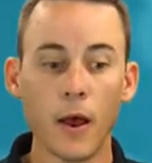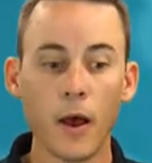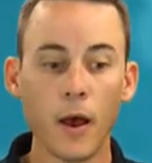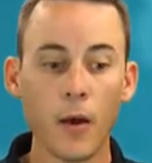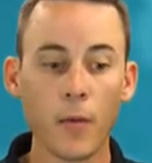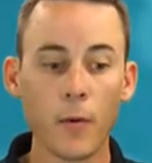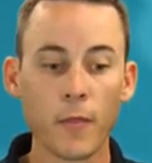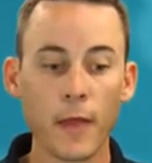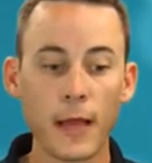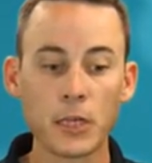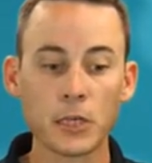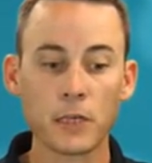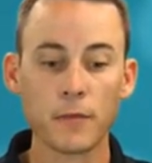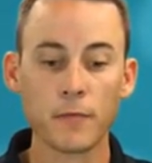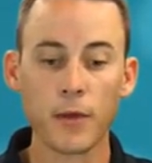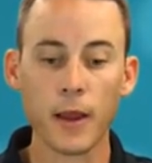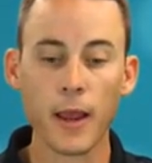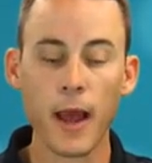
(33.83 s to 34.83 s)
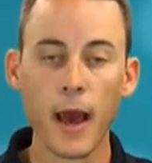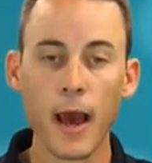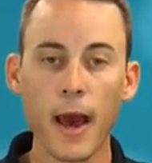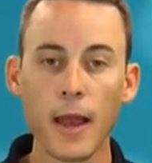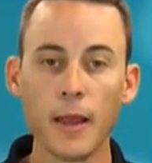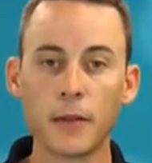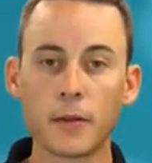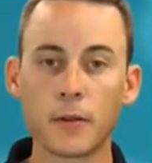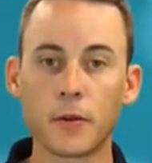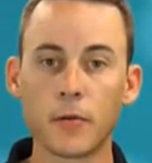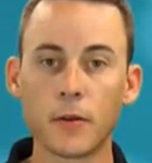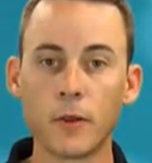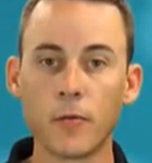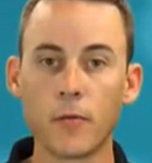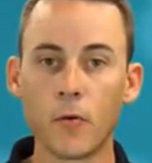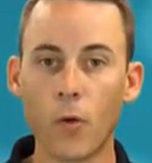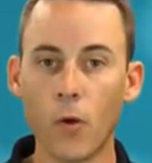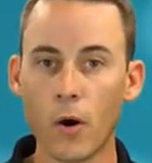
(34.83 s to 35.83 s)
with actually a very high
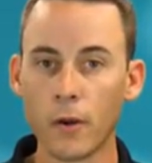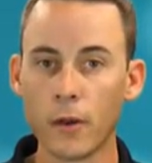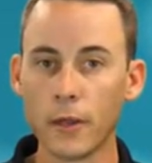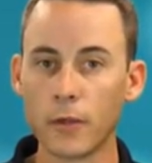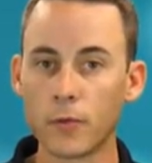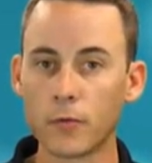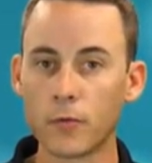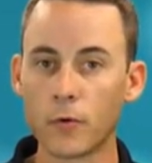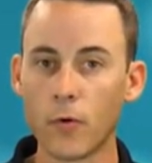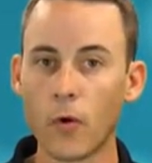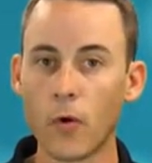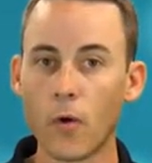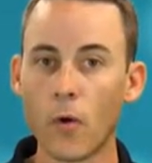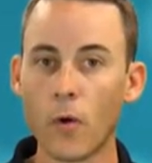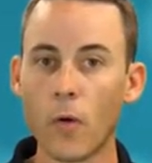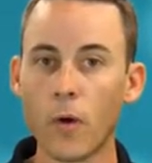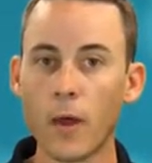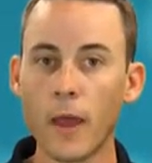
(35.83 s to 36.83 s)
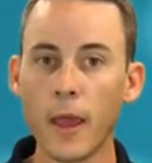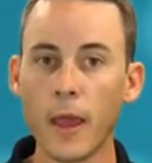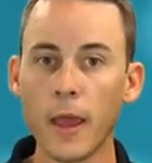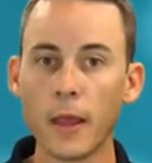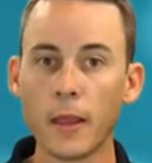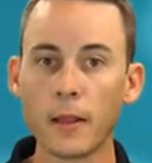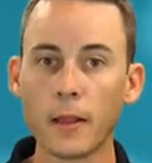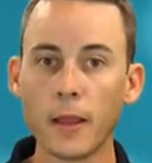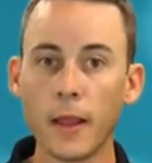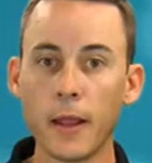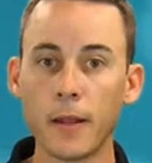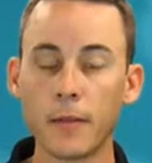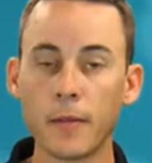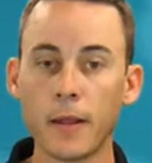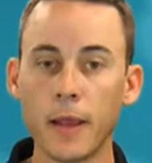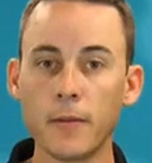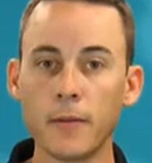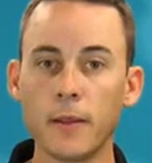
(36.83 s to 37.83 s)
degree of quality control and
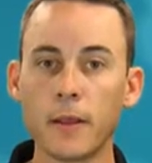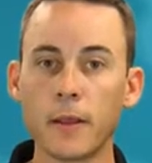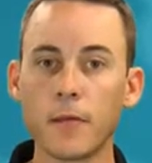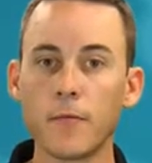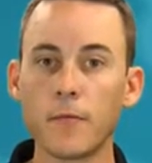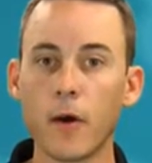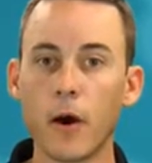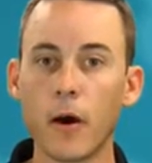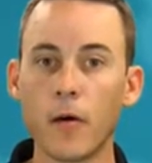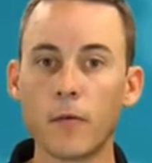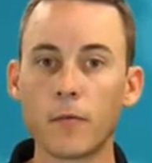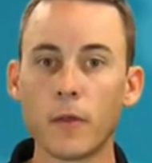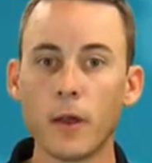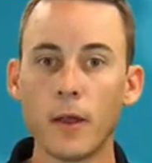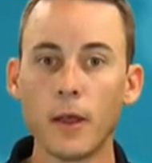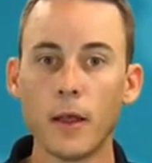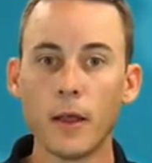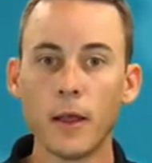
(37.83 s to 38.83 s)
testing involved.